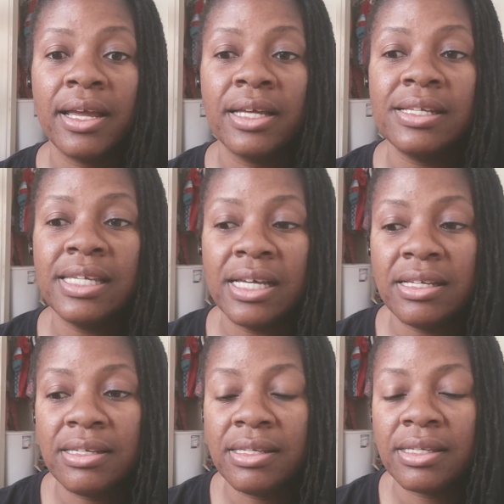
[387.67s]

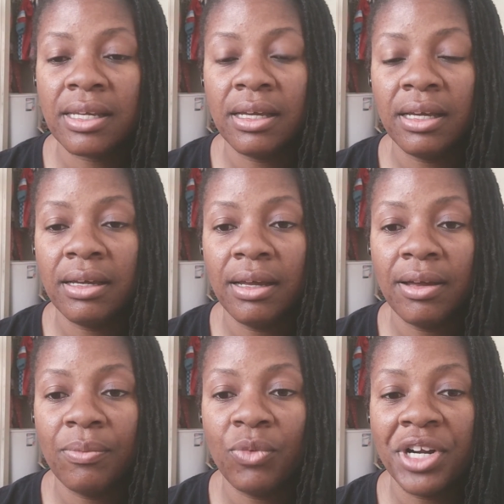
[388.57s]
does,
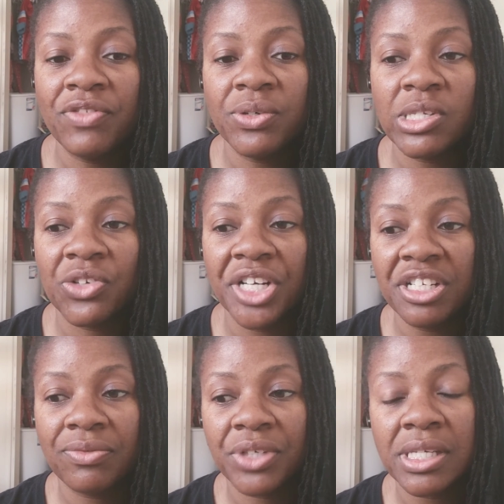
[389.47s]
one of those learning
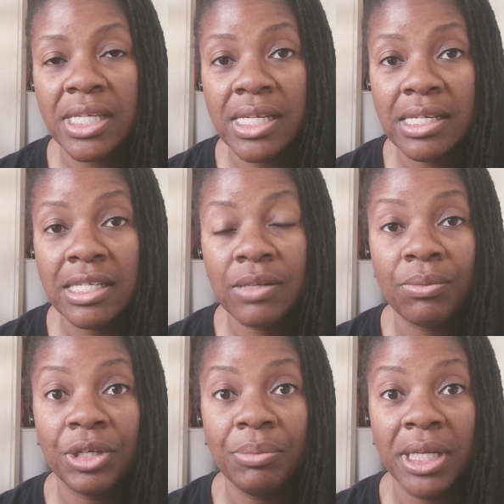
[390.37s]
differences
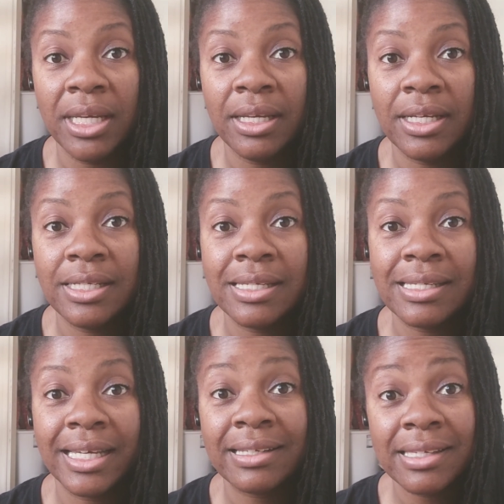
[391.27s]
would be
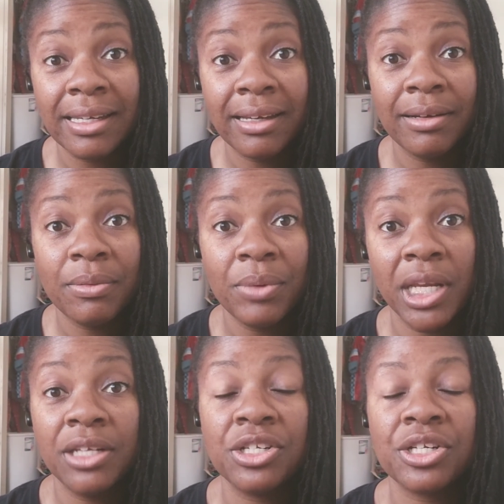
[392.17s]
dyslexia,
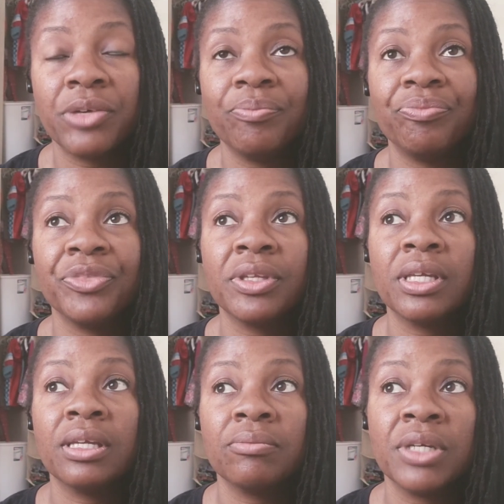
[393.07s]
which
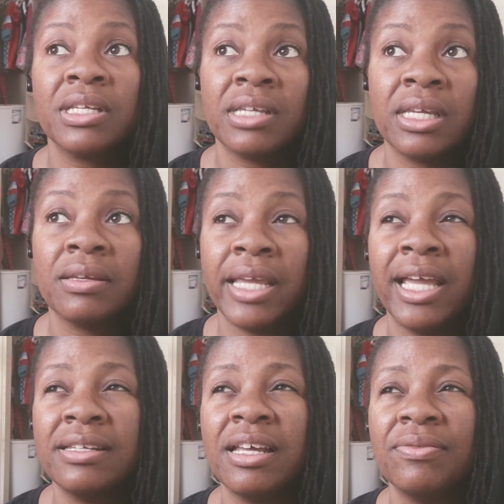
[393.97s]
it
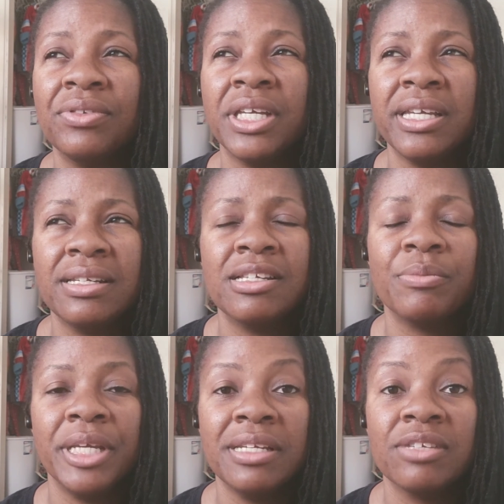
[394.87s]
does
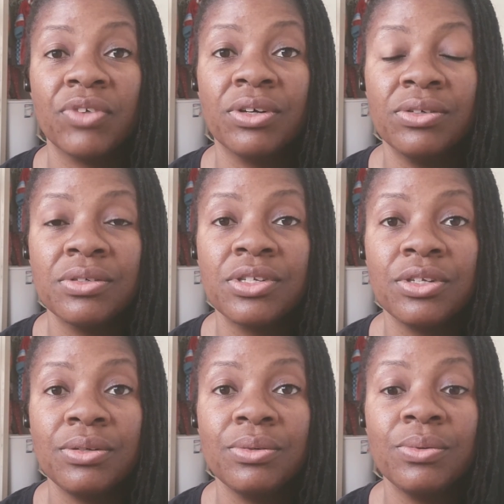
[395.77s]
make it difficult
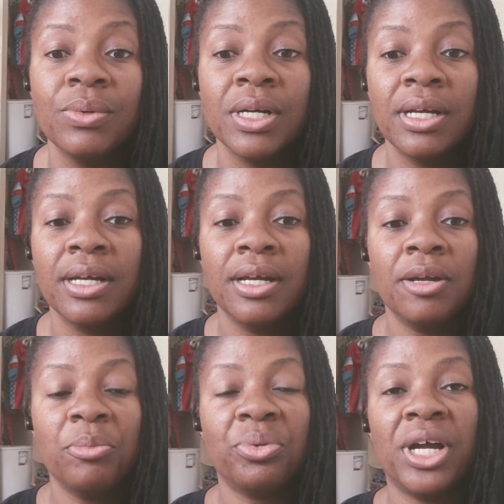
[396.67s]
to
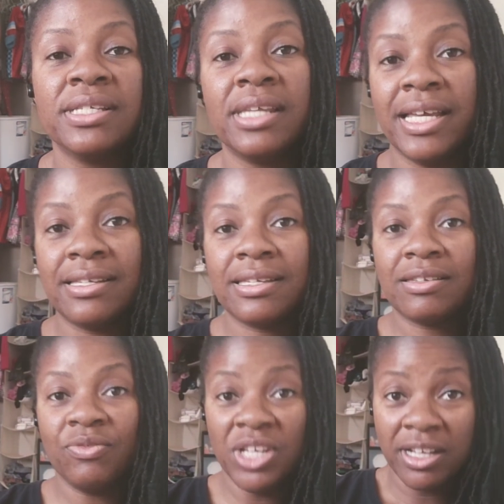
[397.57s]
process
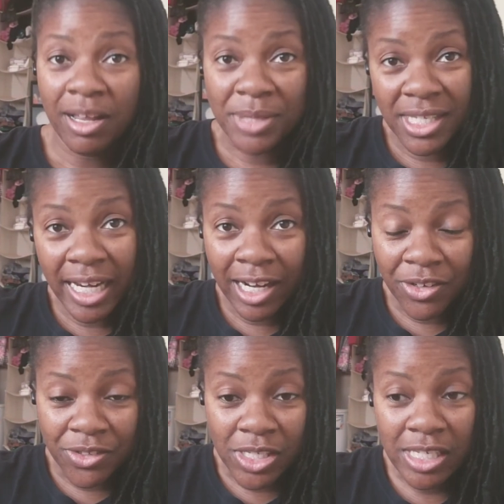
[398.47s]
phenom
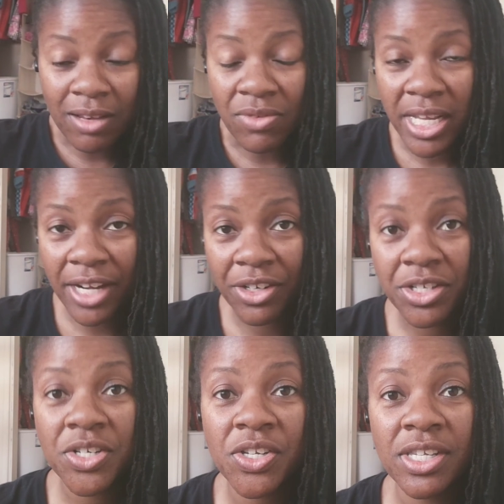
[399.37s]
sounds of
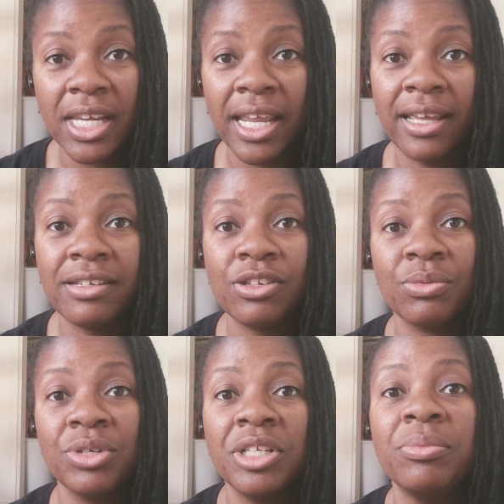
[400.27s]
letters and to
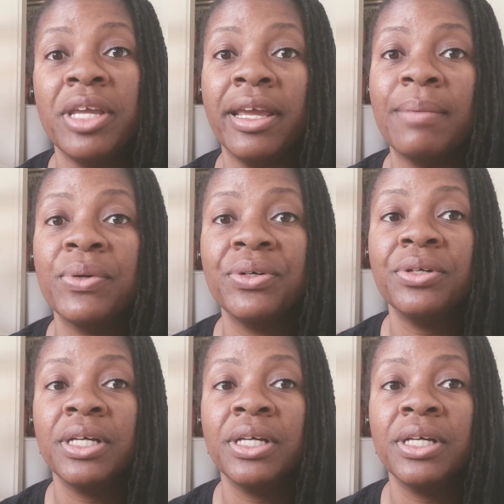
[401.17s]
really be able